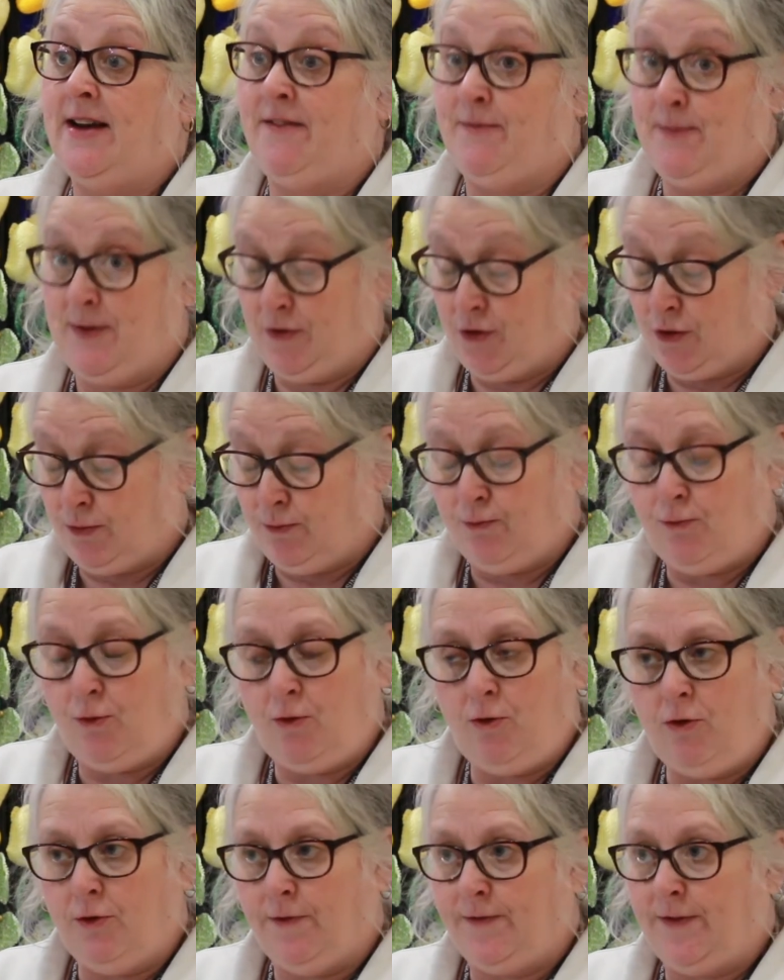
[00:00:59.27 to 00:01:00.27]
I've made
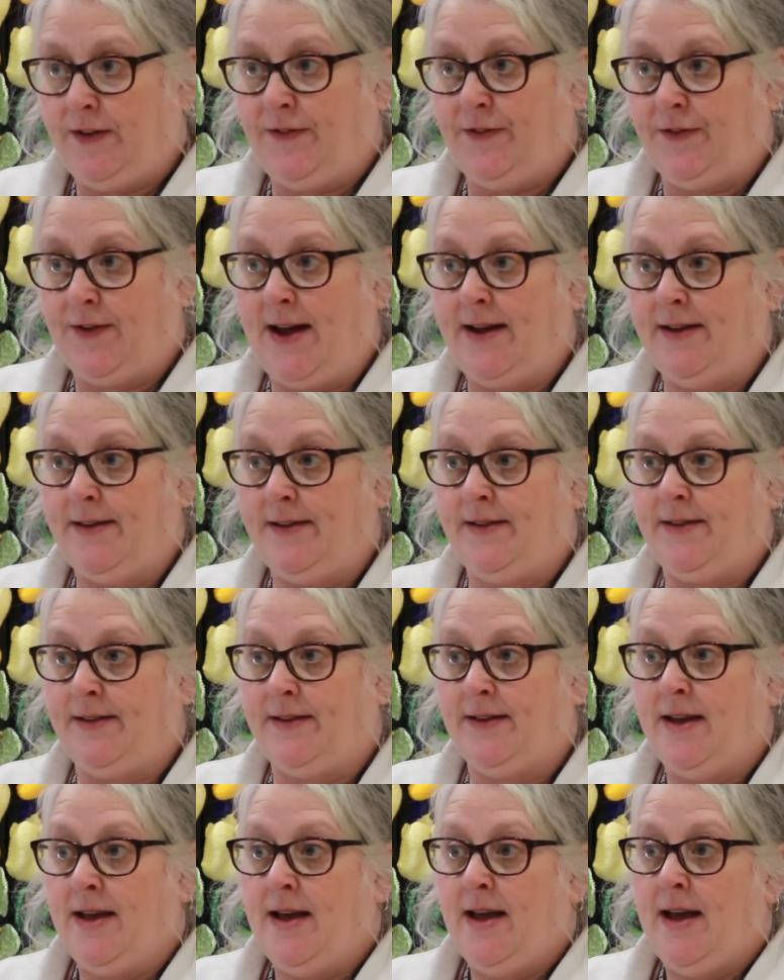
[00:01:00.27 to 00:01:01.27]
some lovely friends,